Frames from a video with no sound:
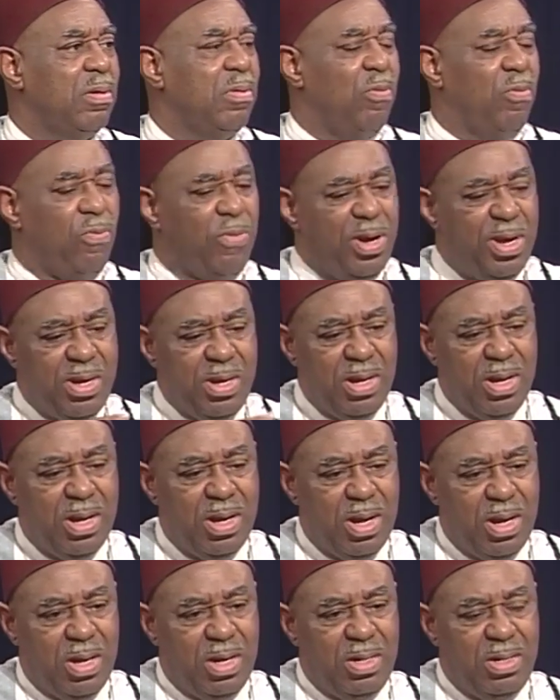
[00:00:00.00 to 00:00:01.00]

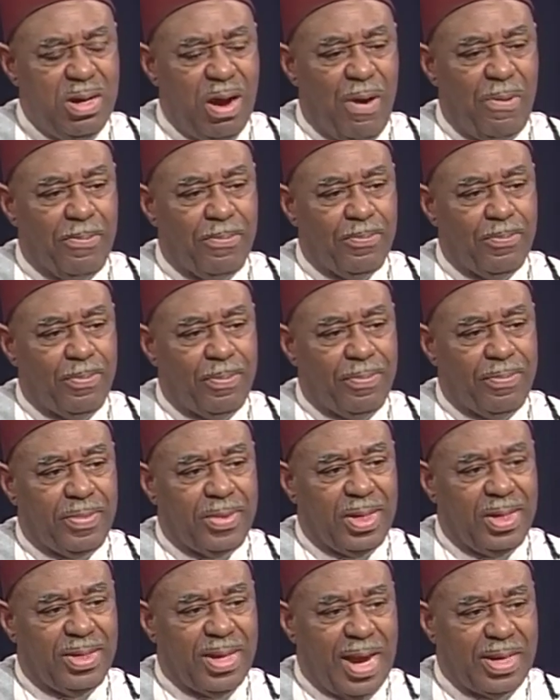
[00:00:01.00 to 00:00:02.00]

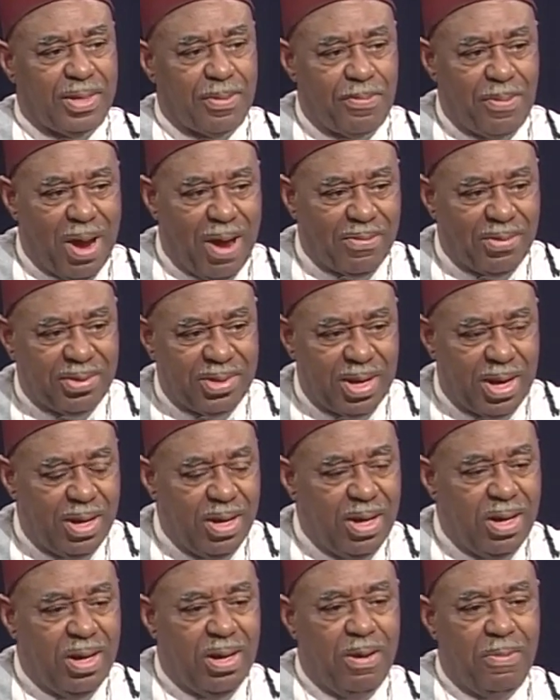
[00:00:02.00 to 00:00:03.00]
It's like the prophet said,
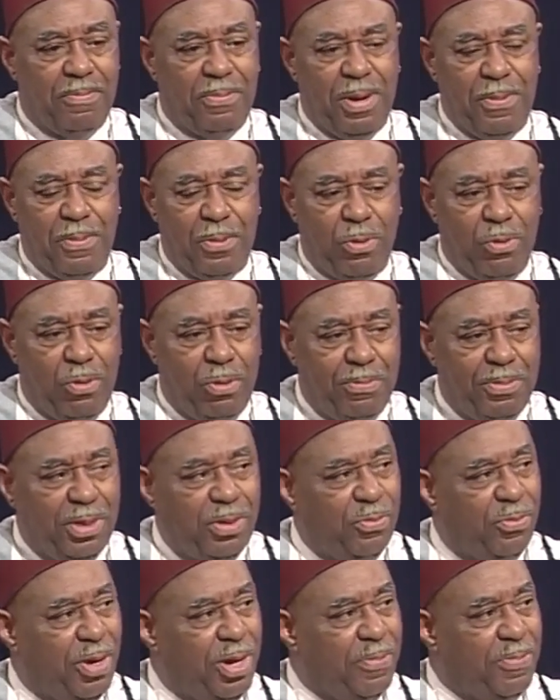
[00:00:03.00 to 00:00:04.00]
people will be
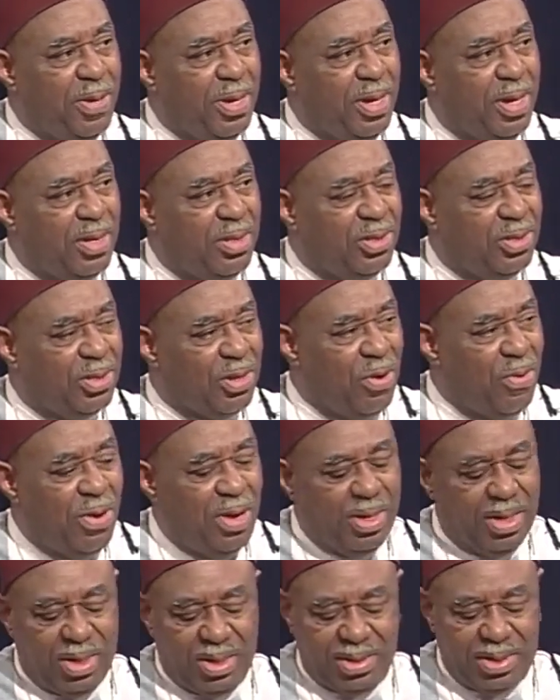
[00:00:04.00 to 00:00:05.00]
reaping and
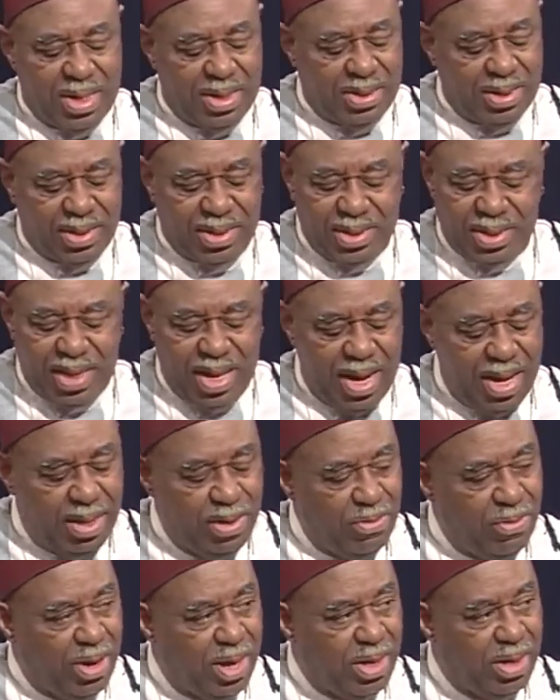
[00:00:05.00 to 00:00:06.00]
sowing in such a scanty
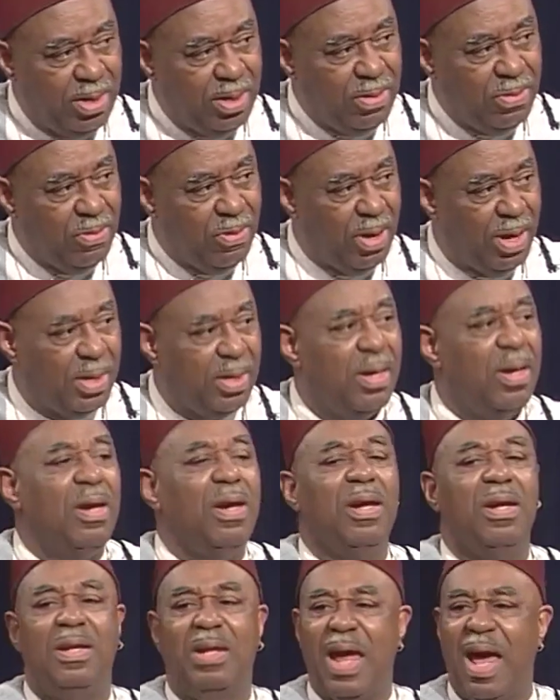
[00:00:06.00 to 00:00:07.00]
way, what?
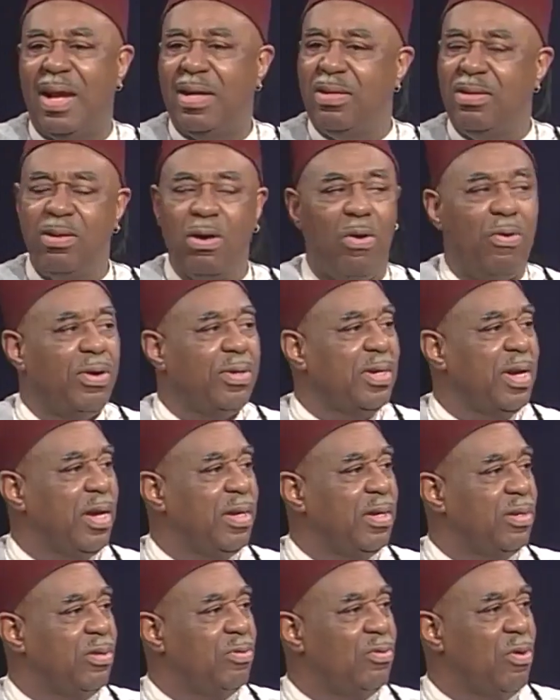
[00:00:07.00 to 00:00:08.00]
Not knowing they
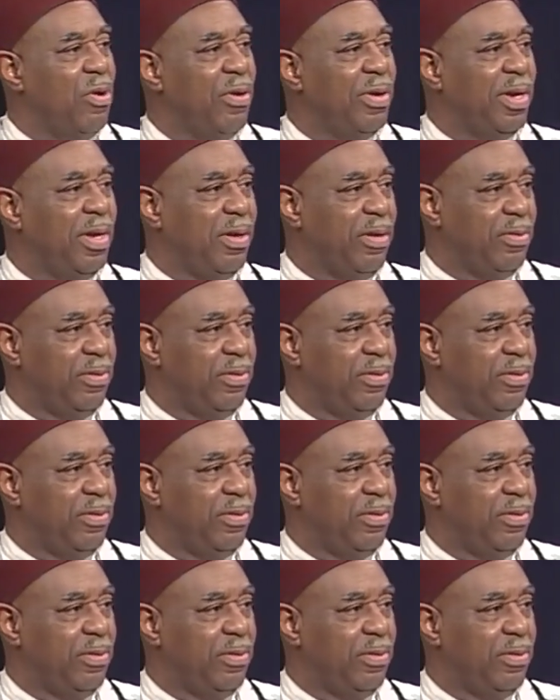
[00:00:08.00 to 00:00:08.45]
could do all else.